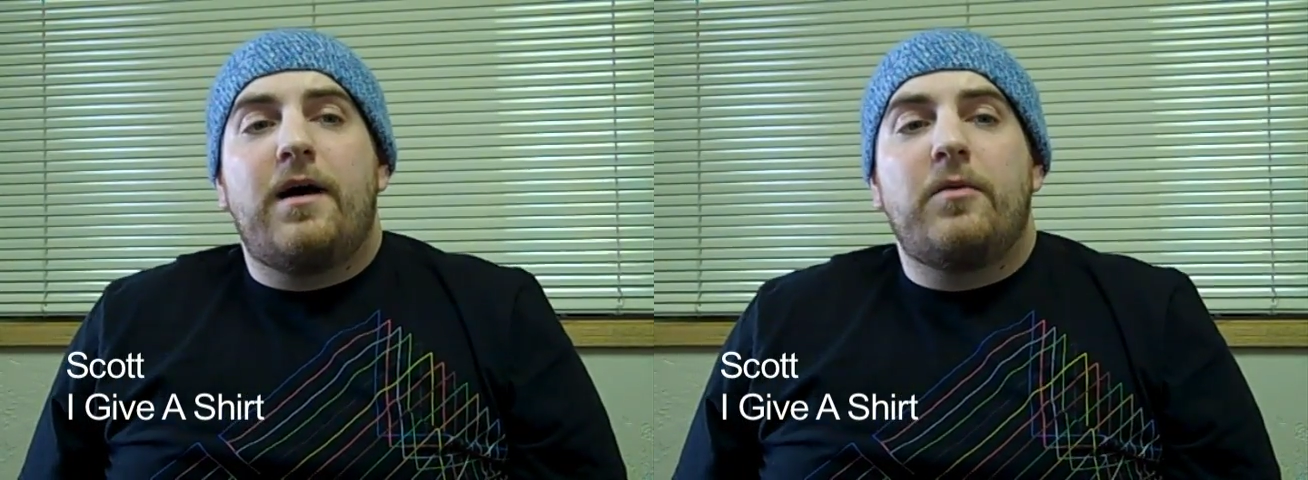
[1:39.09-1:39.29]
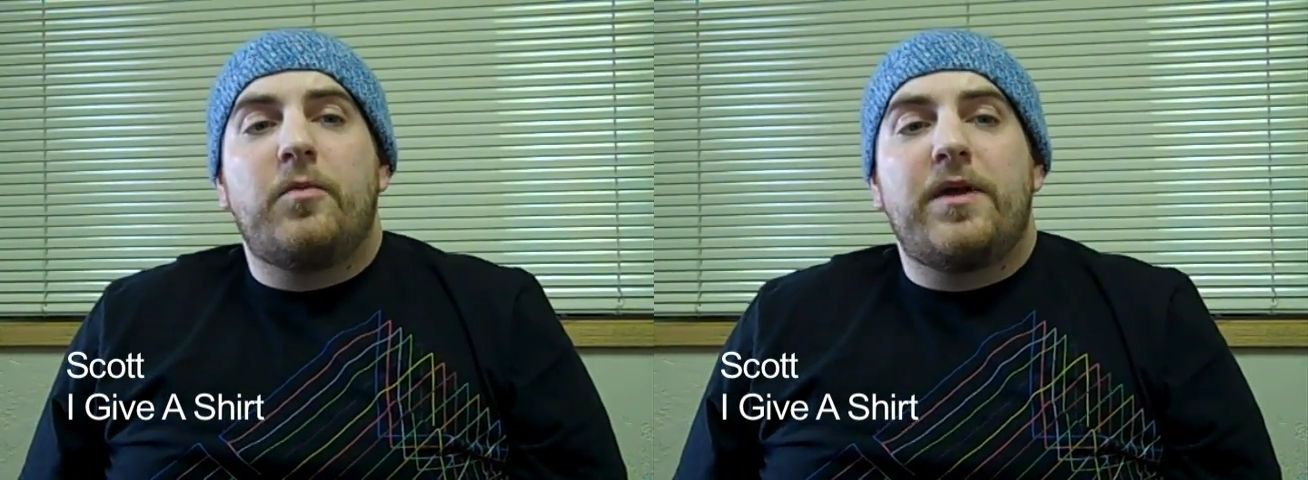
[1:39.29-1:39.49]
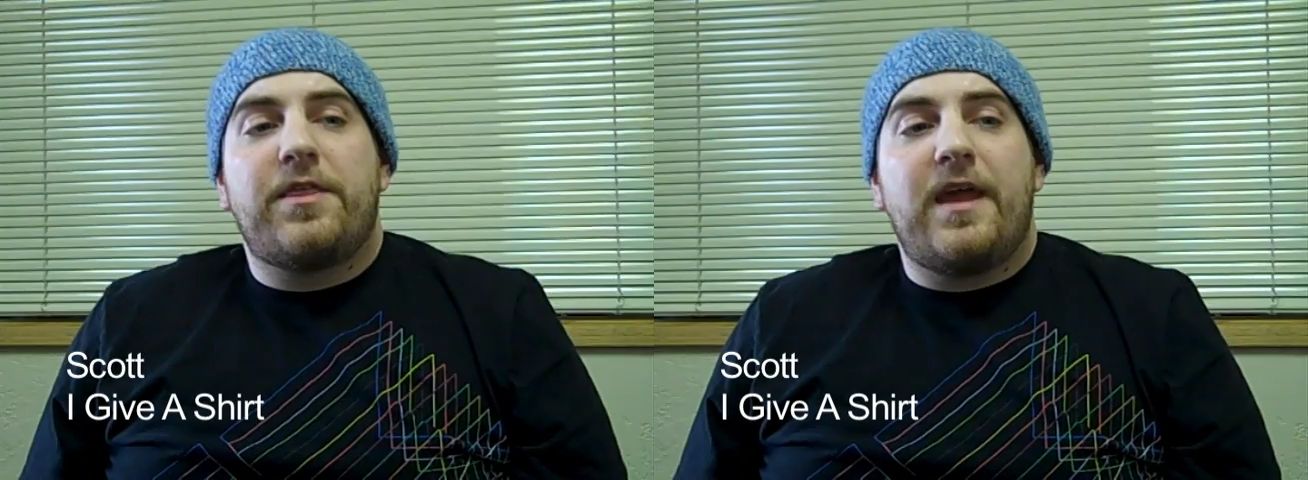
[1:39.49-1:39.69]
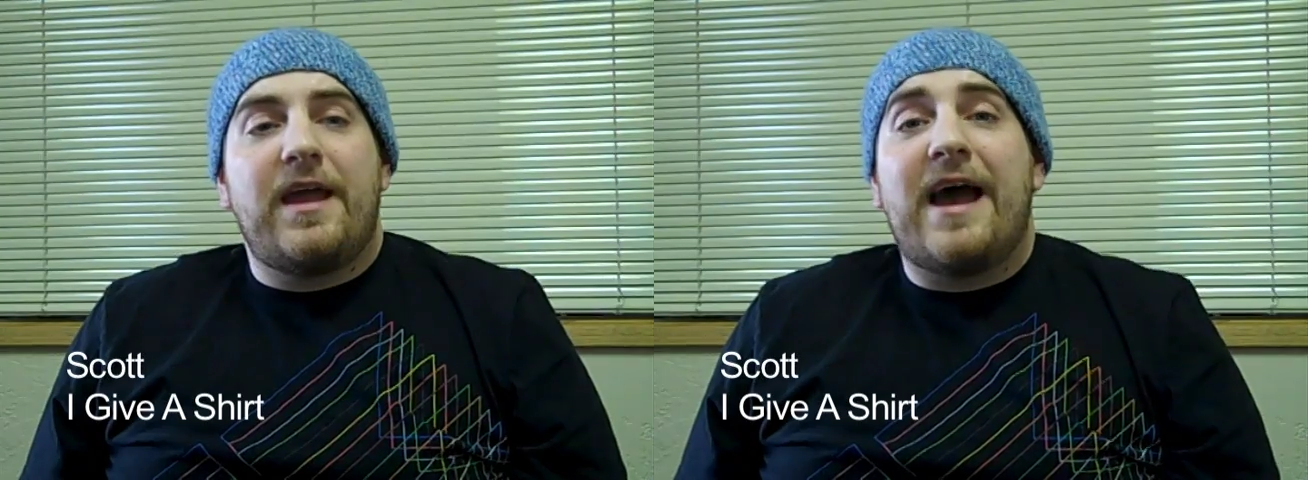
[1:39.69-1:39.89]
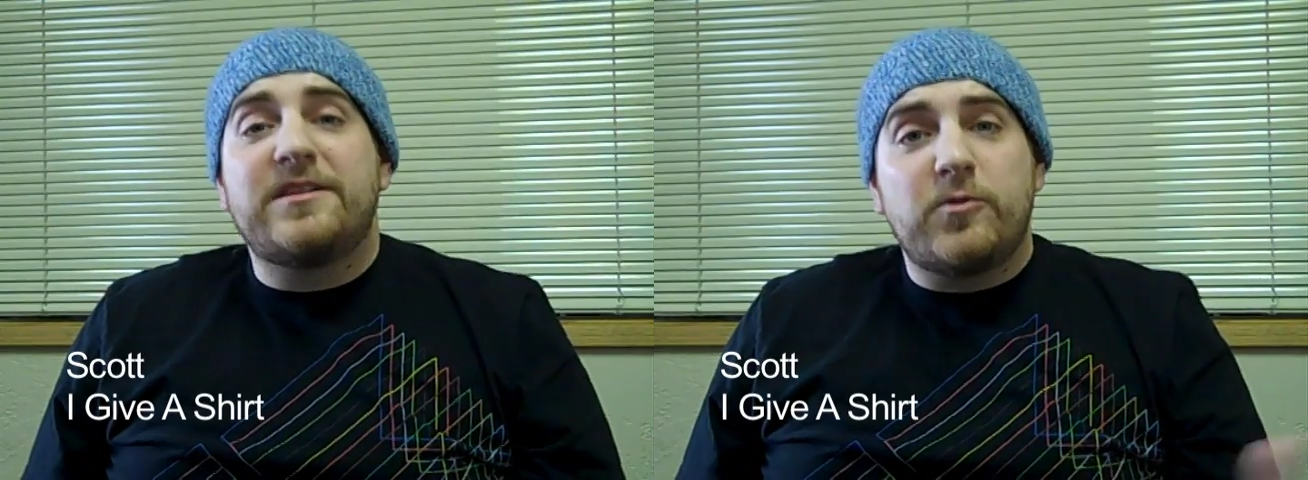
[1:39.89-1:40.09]
With
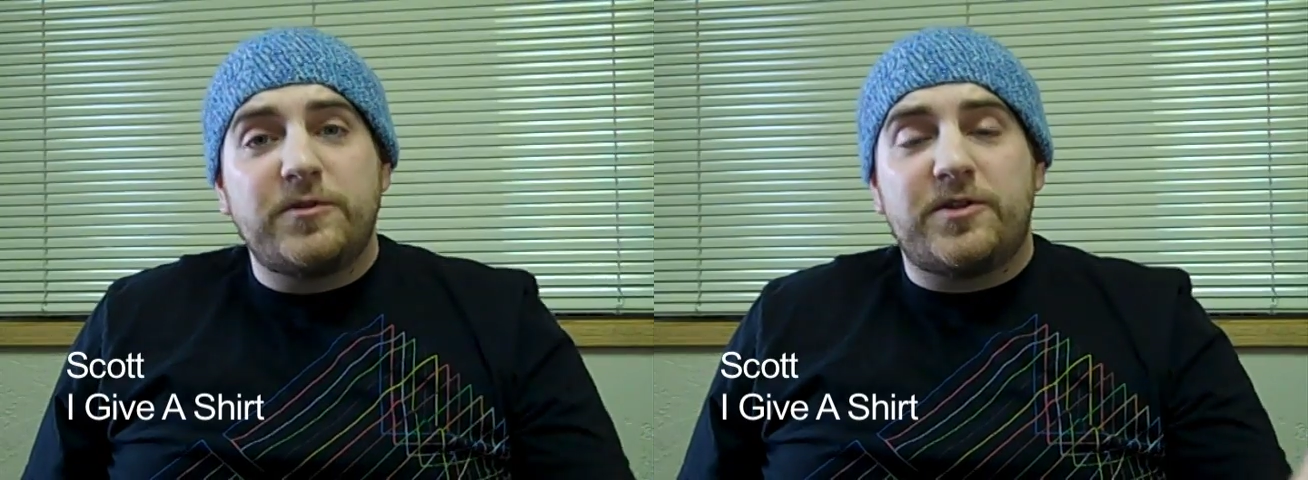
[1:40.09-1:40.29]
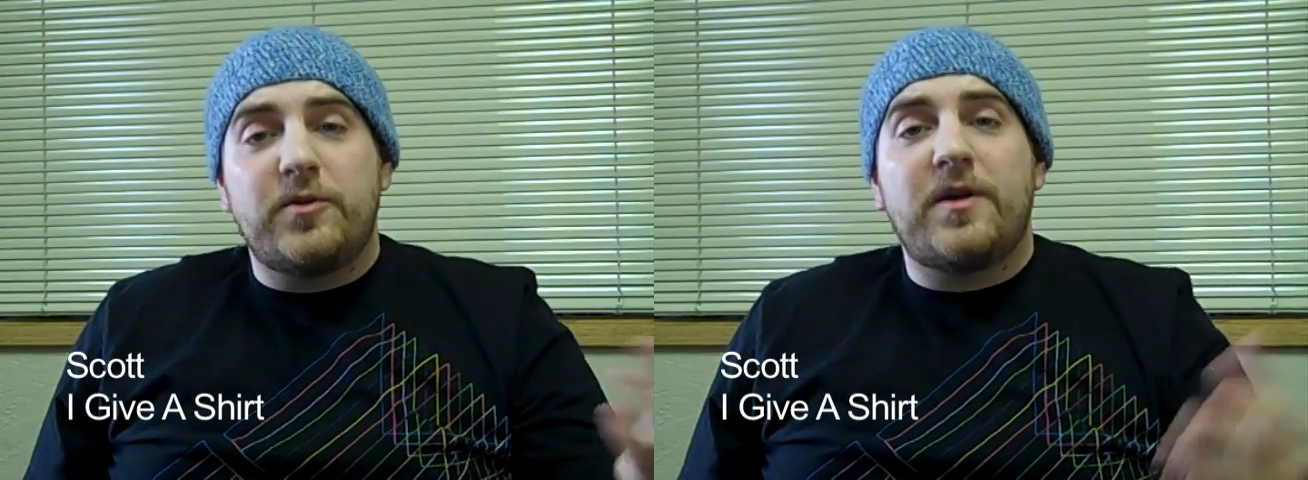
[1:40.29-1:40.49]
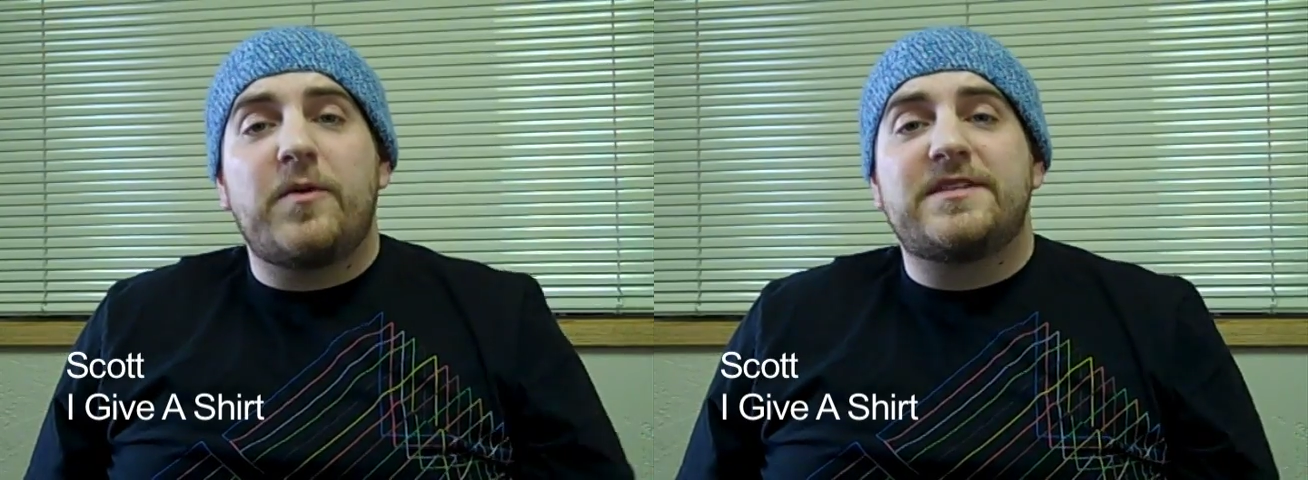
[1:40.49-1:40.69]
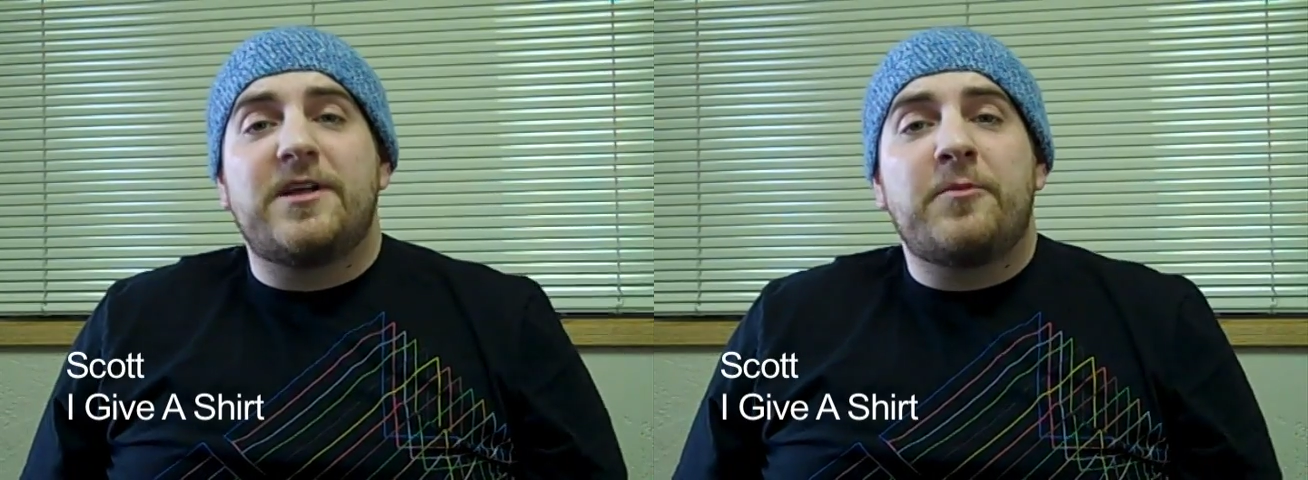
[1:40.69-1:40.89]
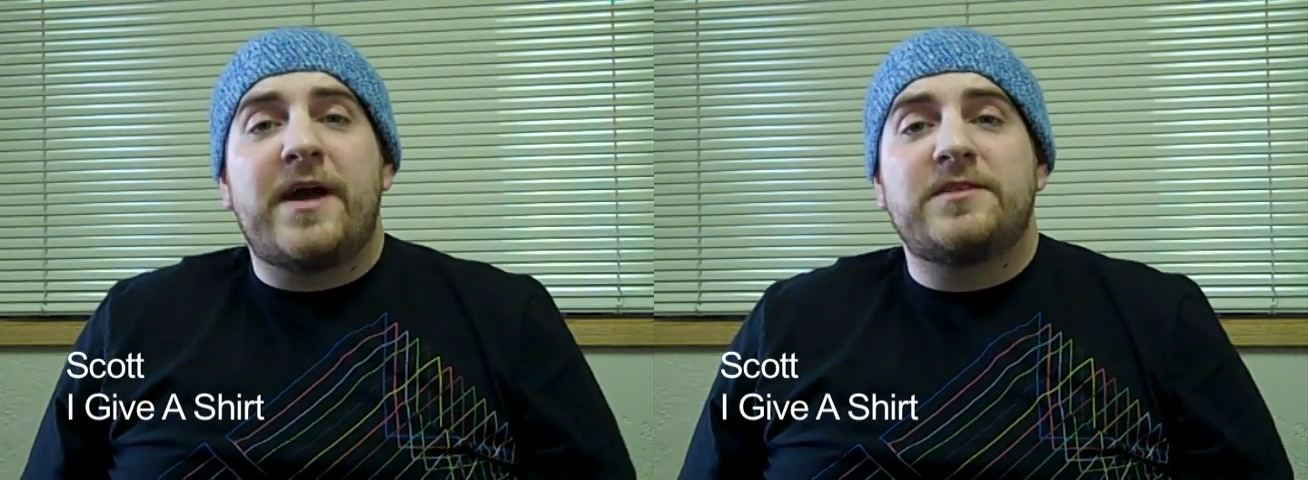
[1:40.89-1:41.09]
a high school student at West
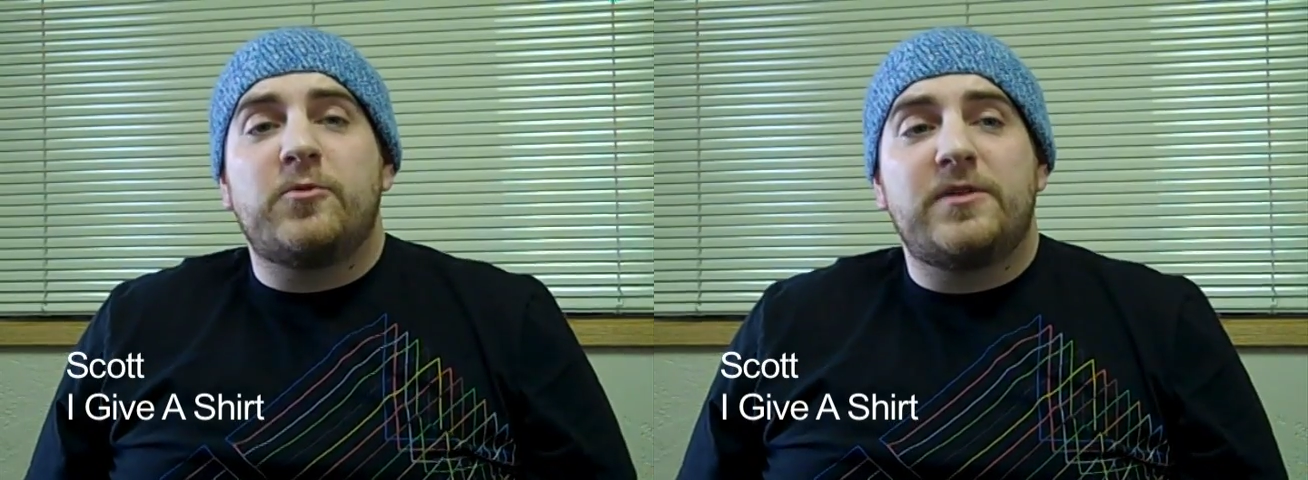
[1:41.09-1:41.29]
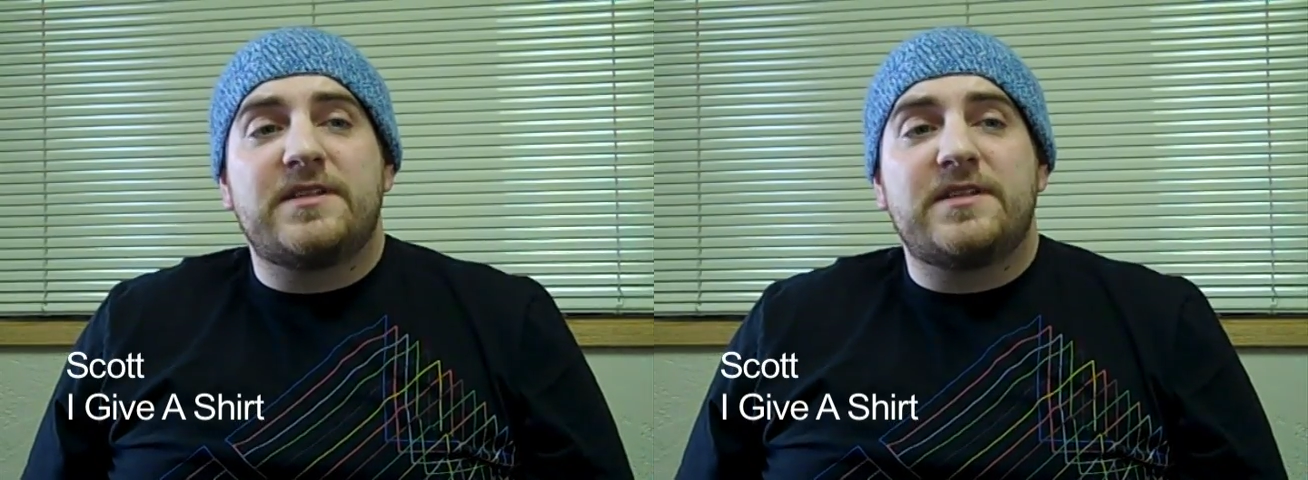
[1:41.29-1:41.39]
Salem High School